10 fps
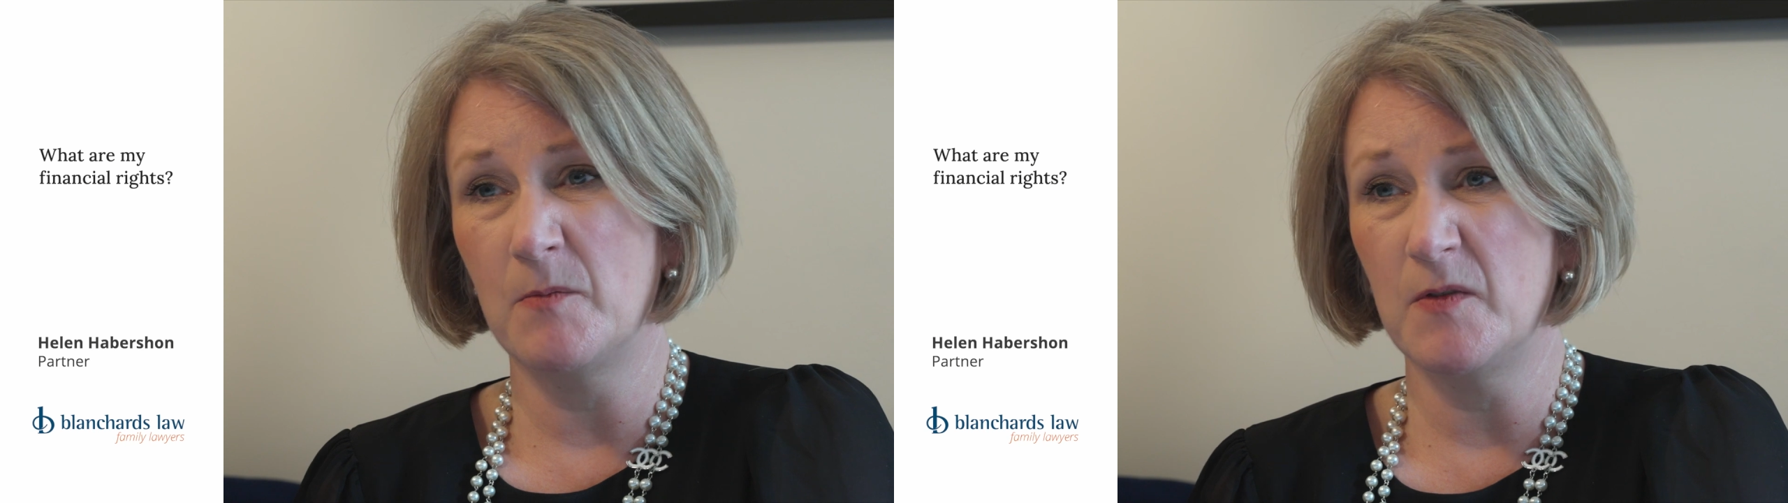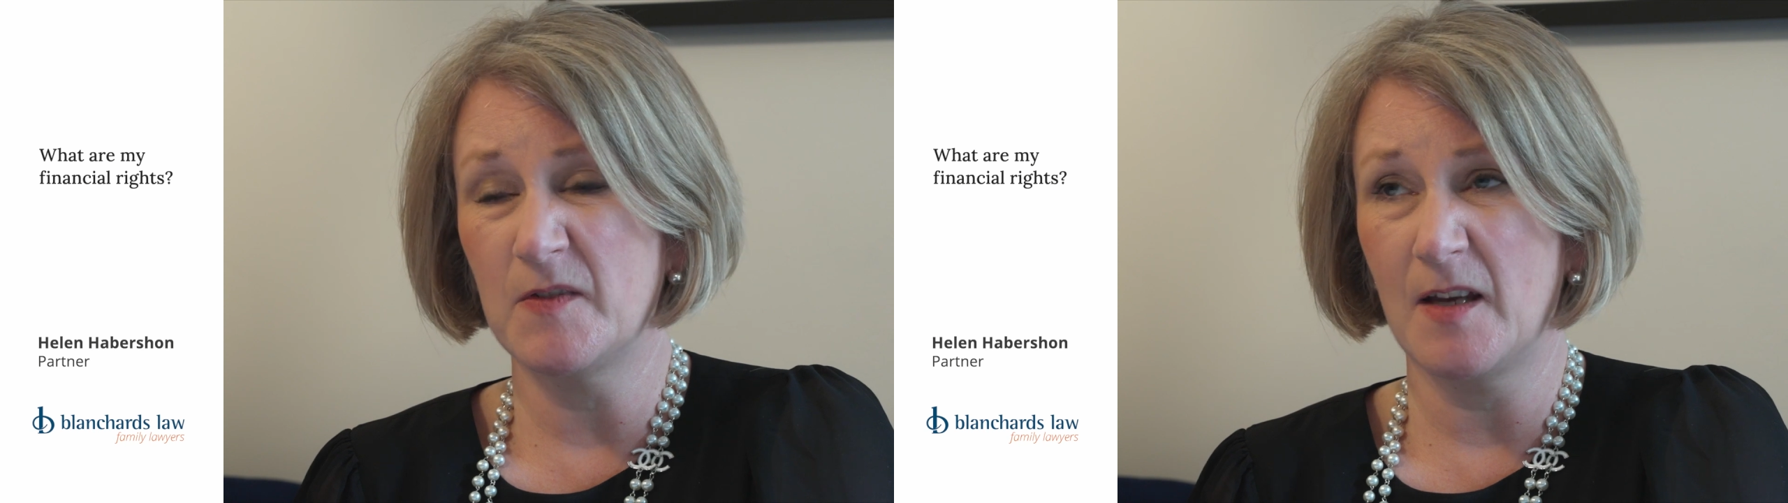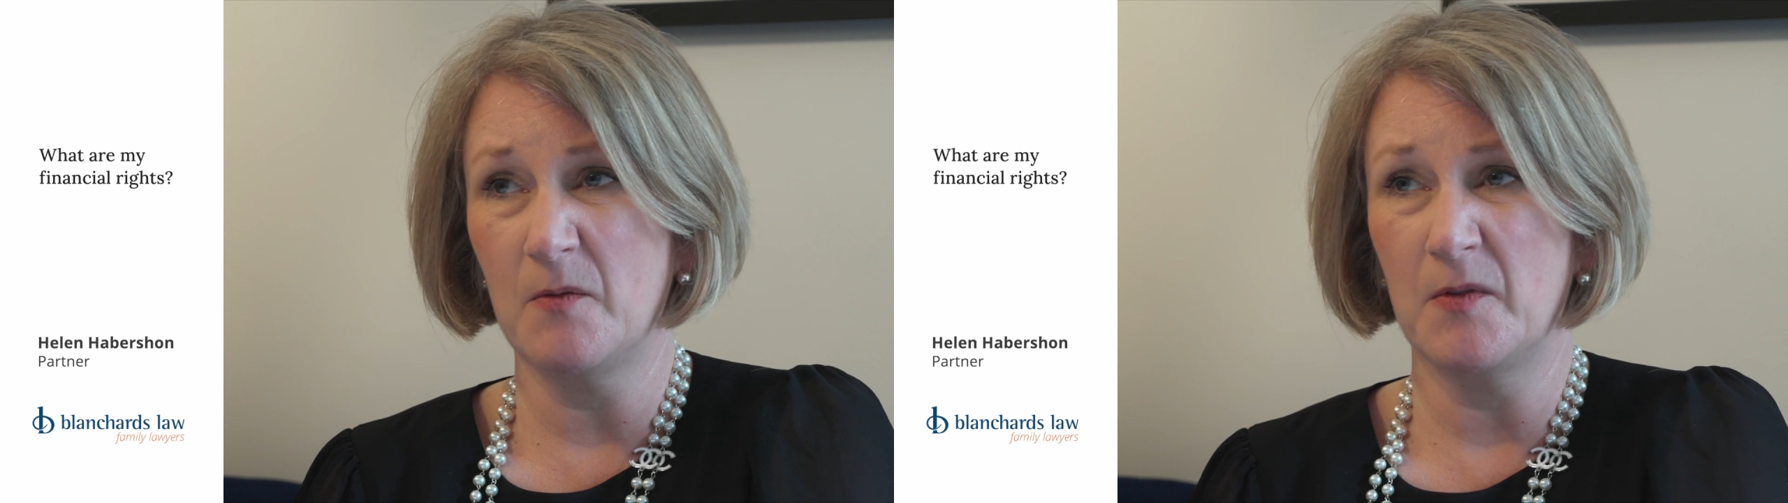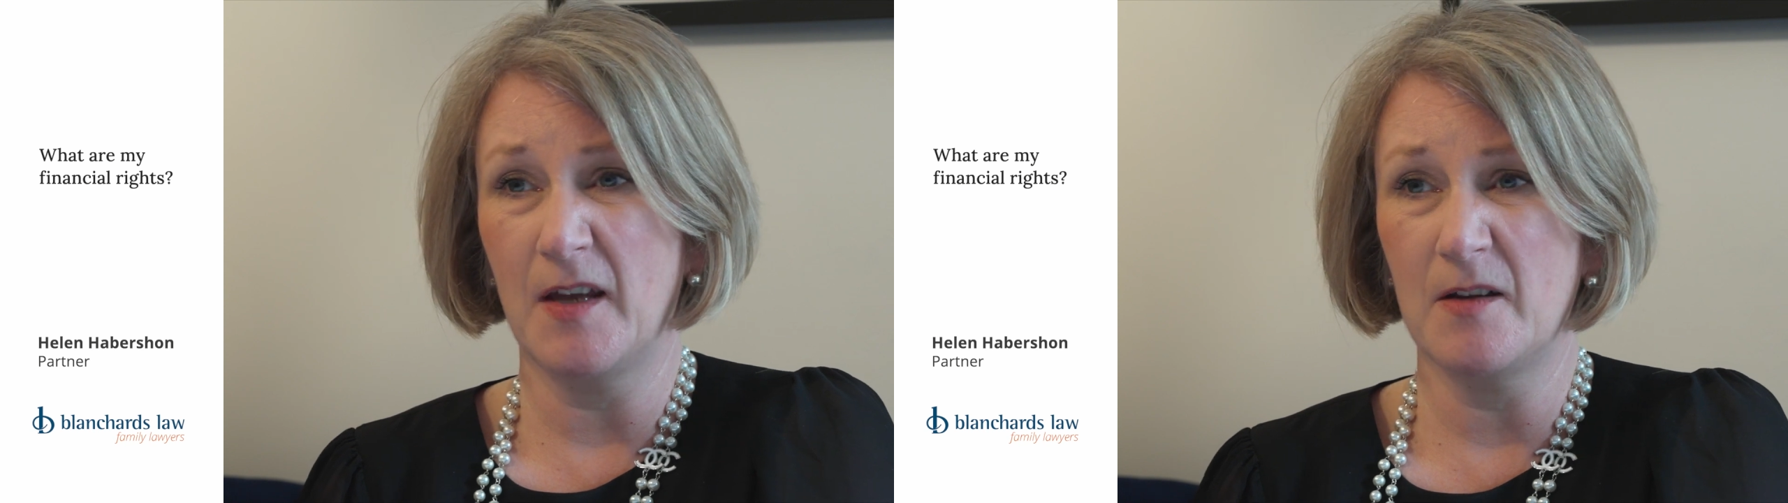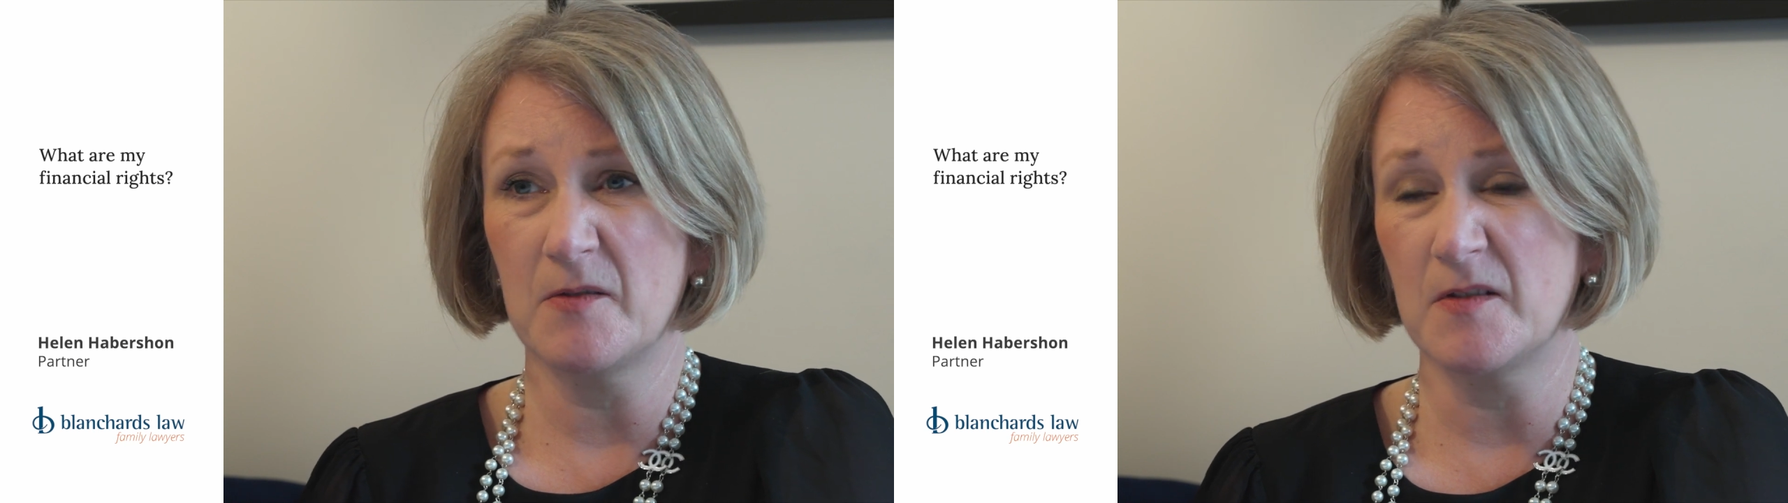moves out or the
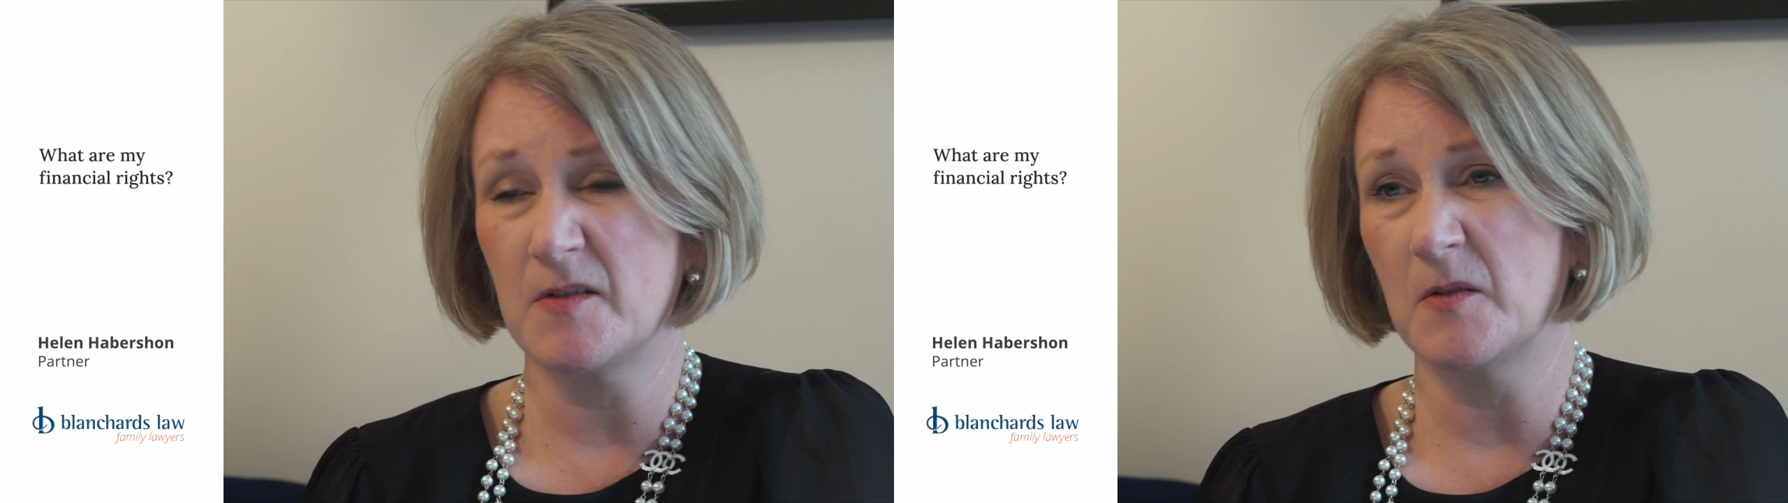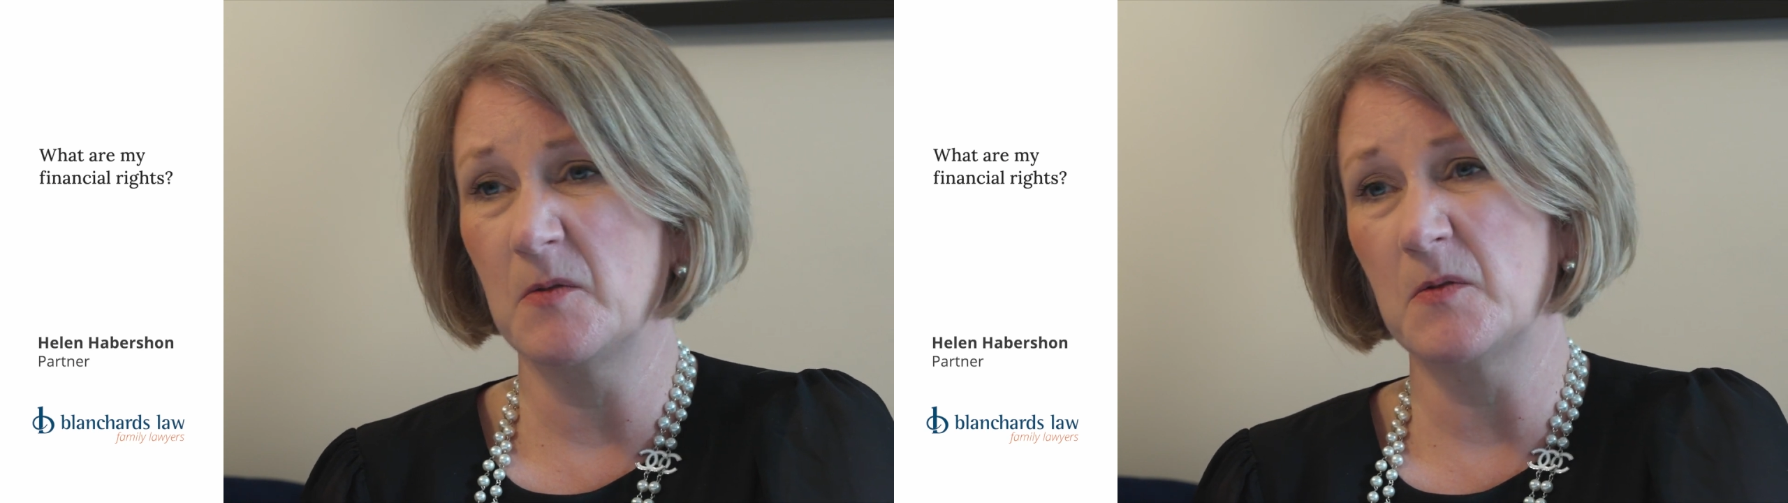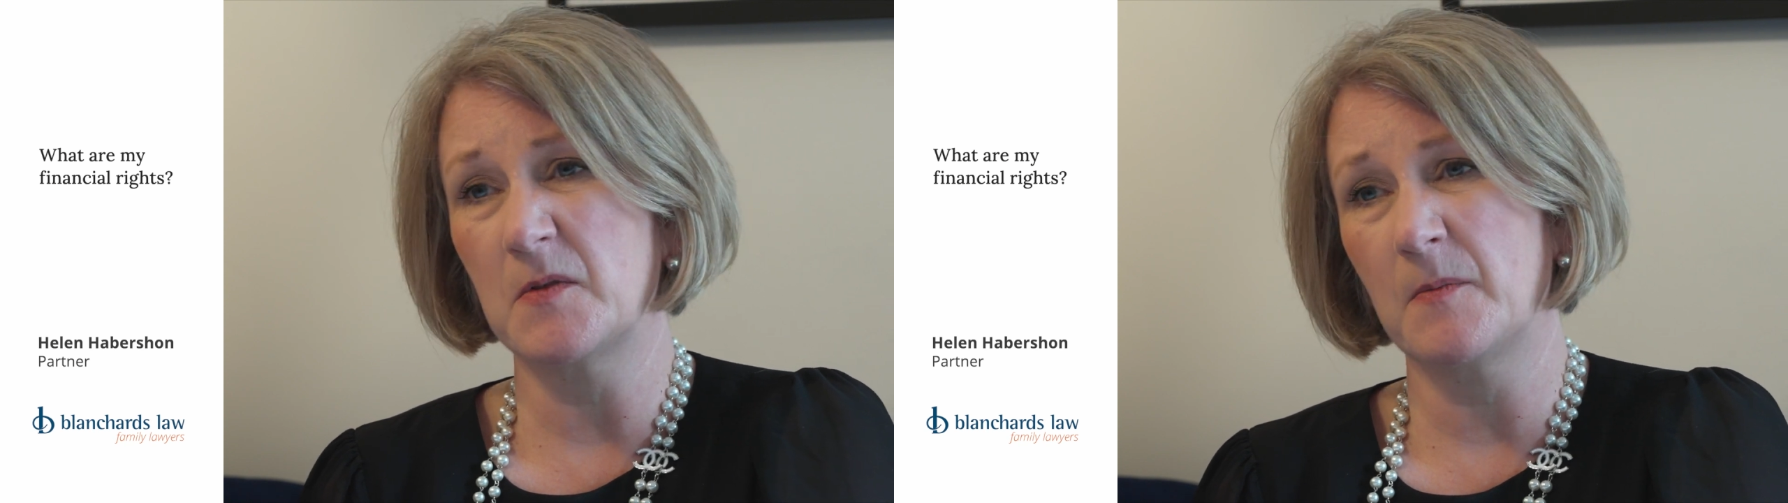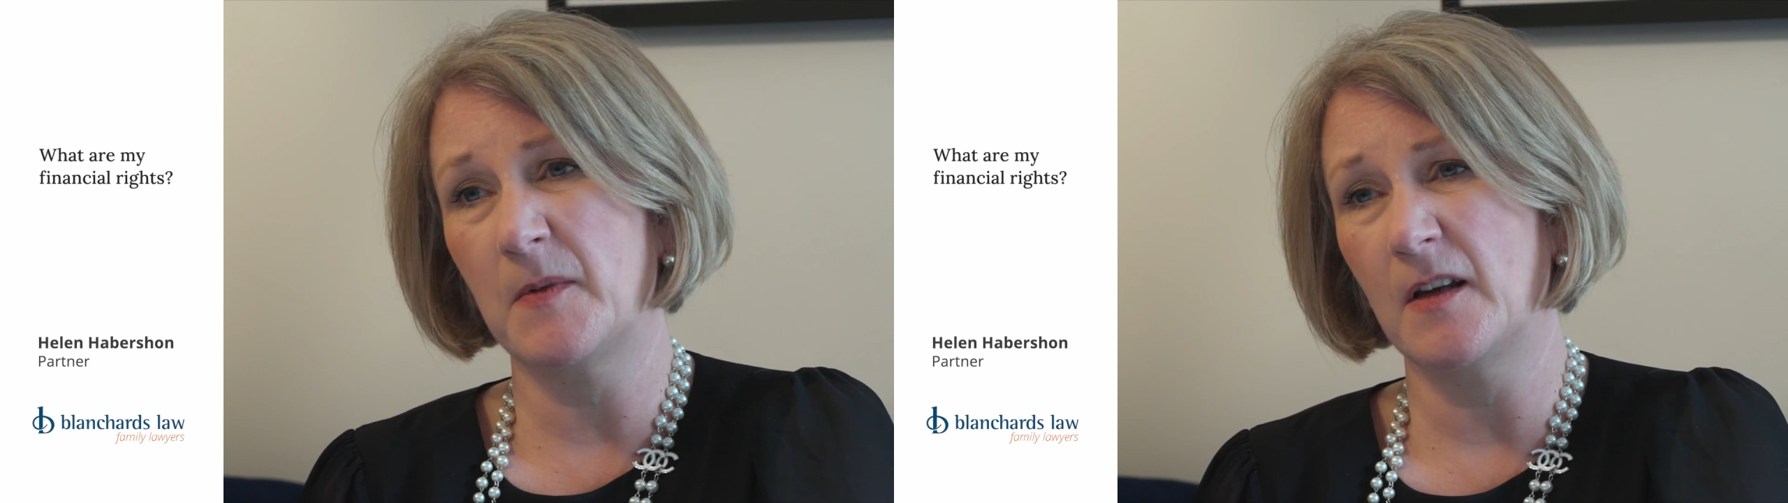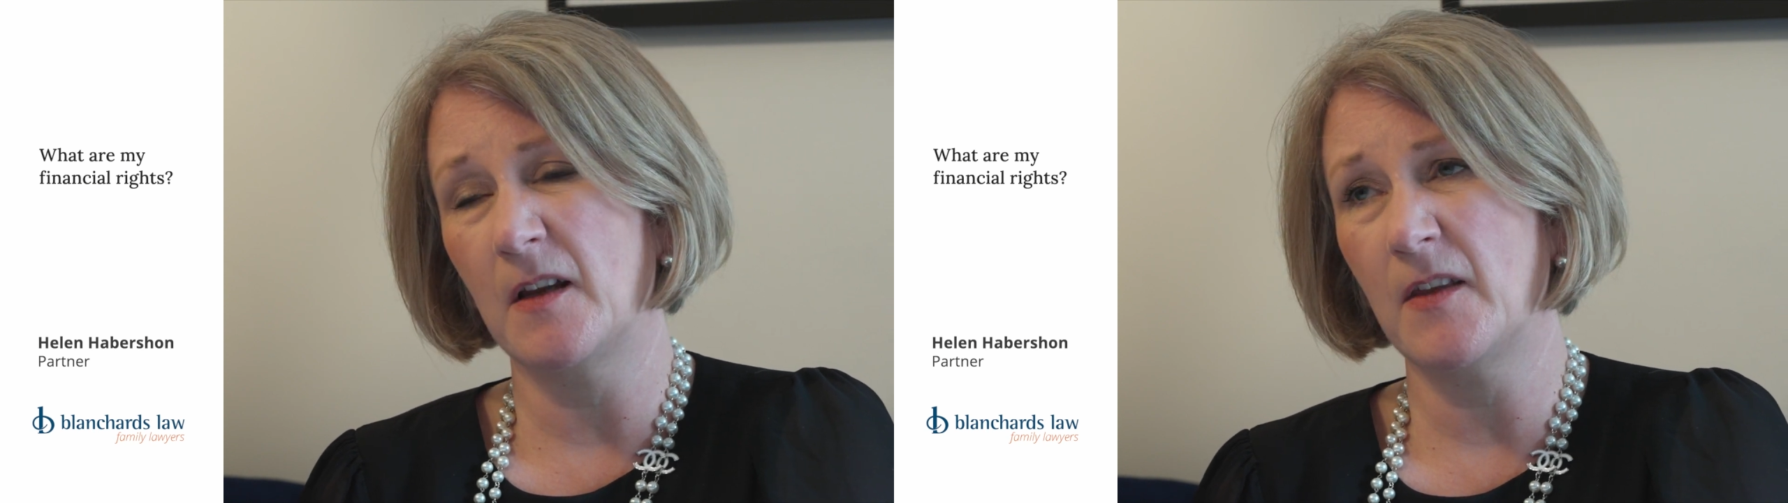house is sold or
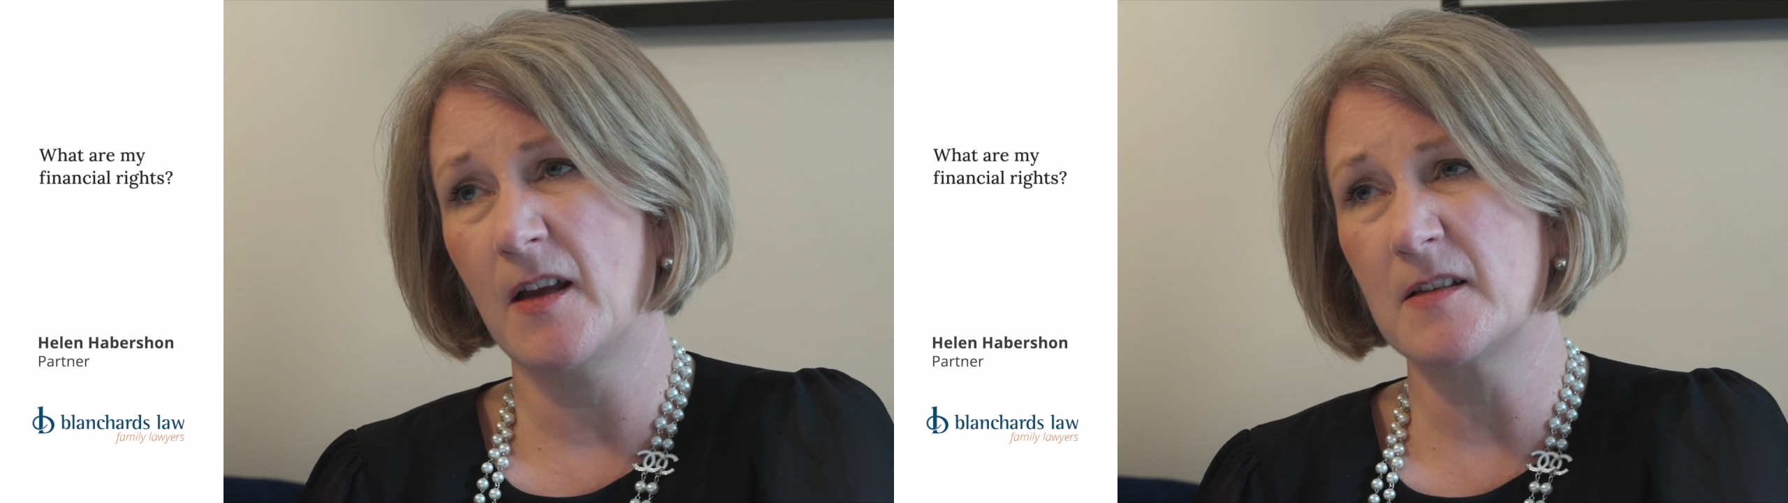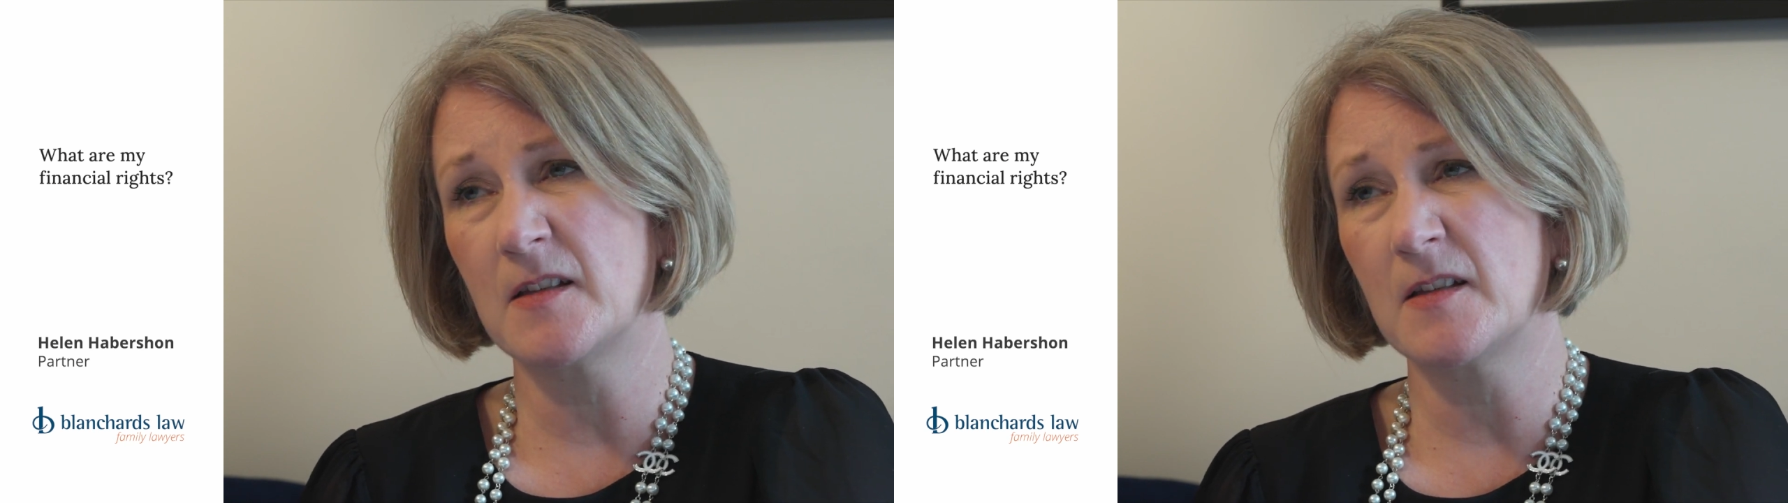something like that.